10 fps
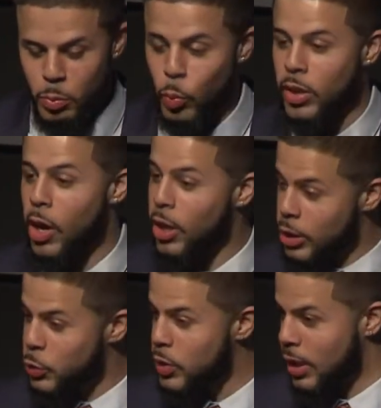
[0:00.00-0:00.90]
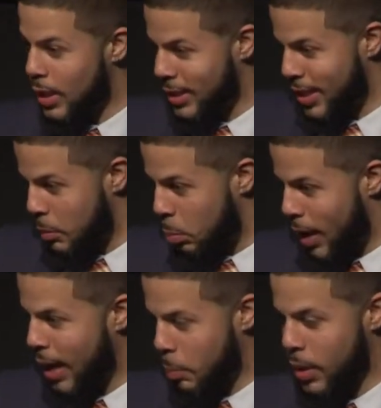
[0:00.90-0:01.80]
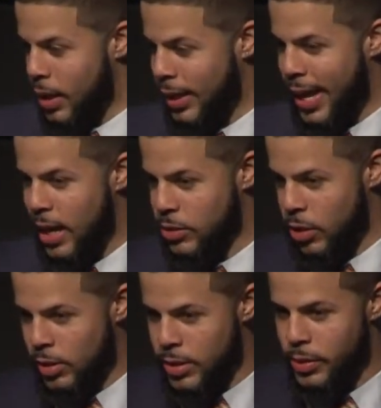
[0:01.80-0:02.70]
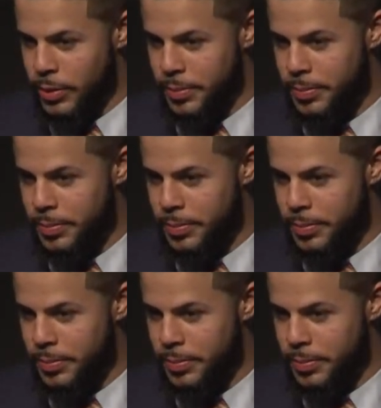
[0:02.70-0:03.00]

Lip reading: when our country elected a black man as our leader?